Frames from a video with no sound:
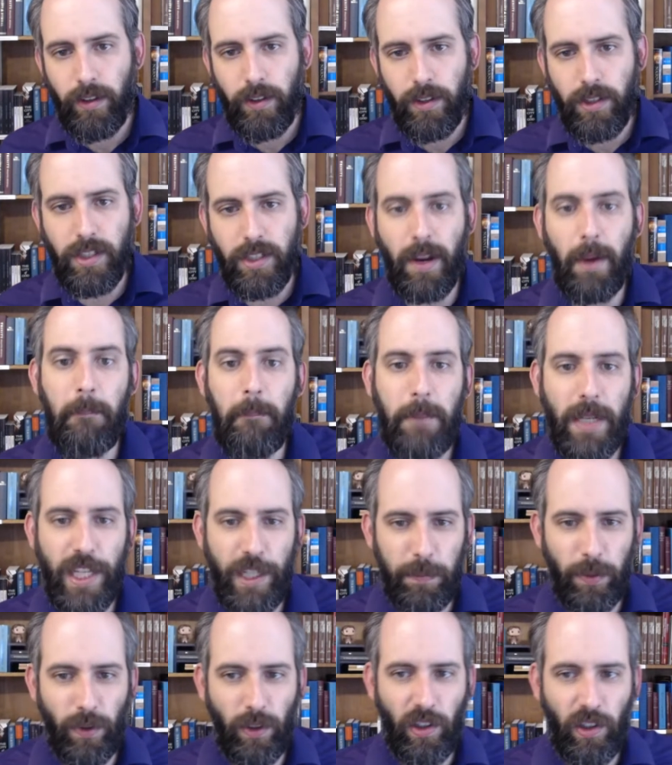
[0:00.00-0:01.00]
some
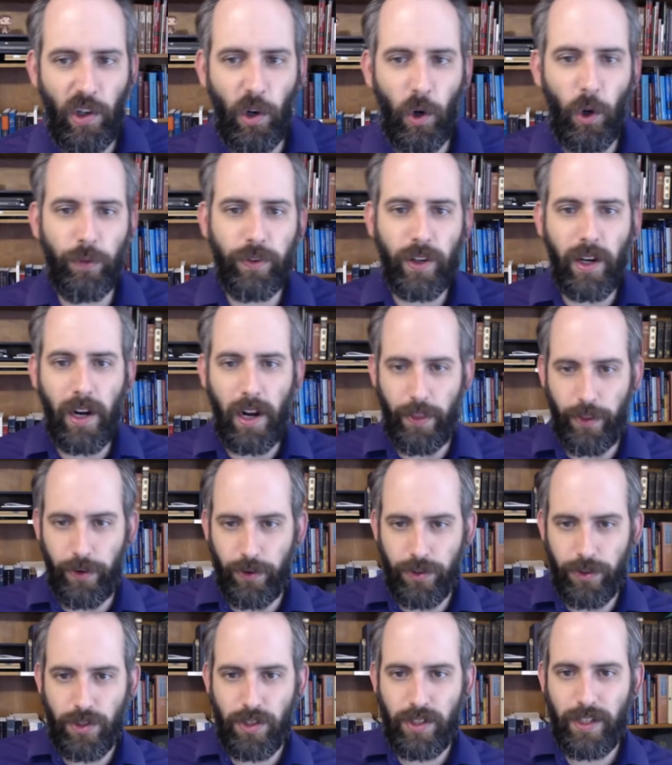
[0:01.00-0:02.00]
people over
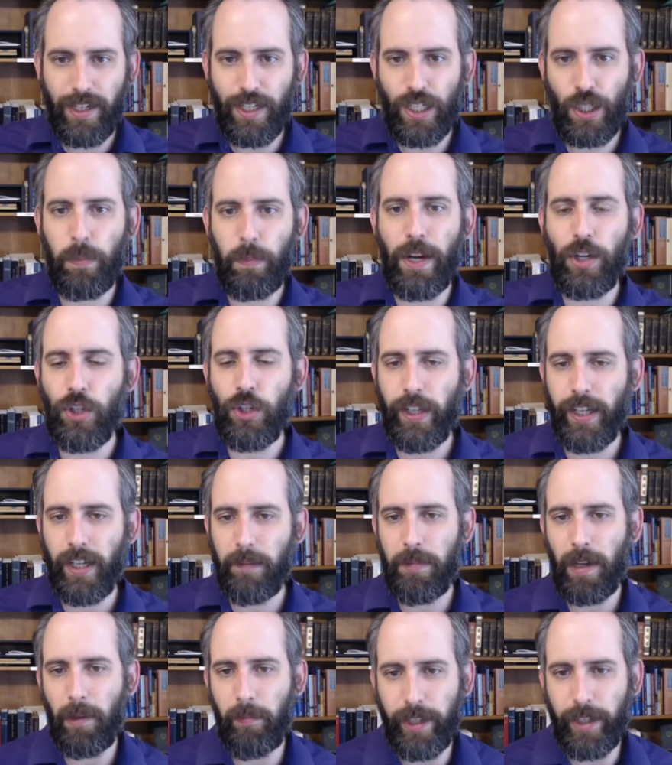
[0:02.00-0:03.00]
others, especially in
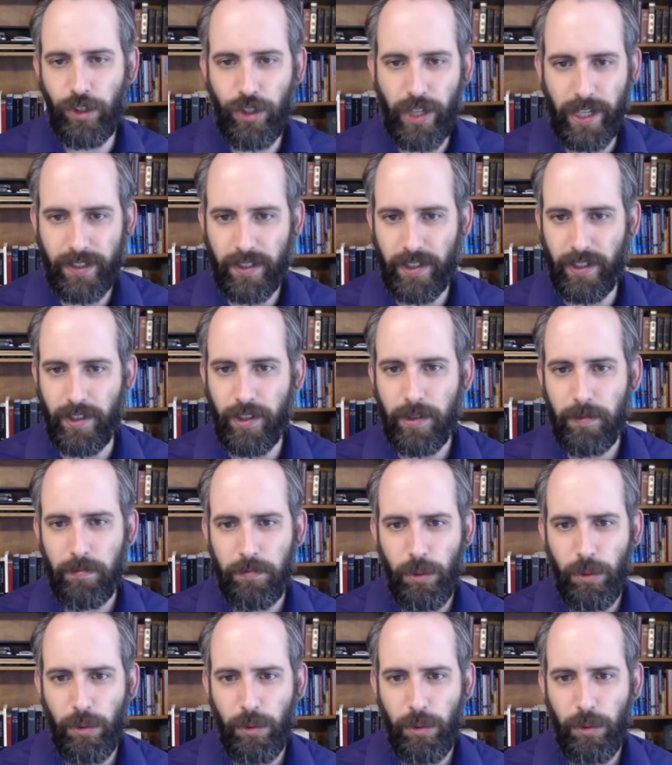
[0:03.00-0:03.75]
public justice.